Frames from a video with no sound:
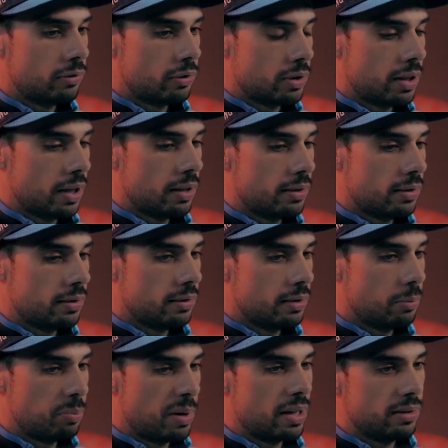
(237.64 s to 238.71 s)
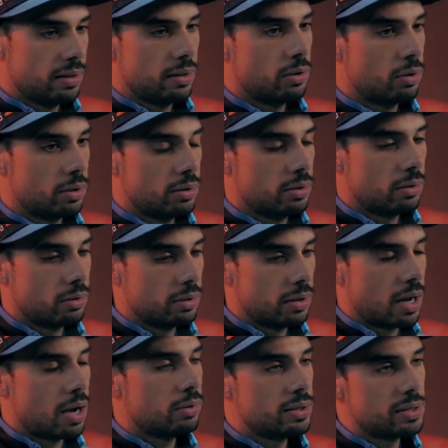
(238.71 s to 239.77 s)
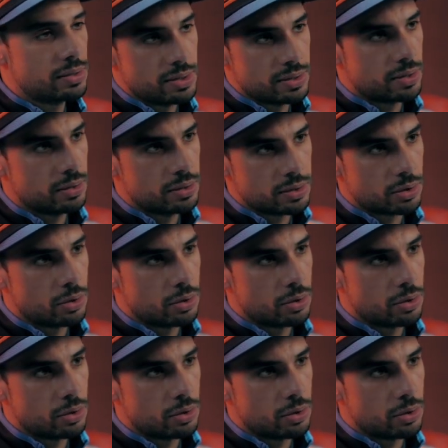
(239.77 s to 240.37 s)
for that, depending on how the season is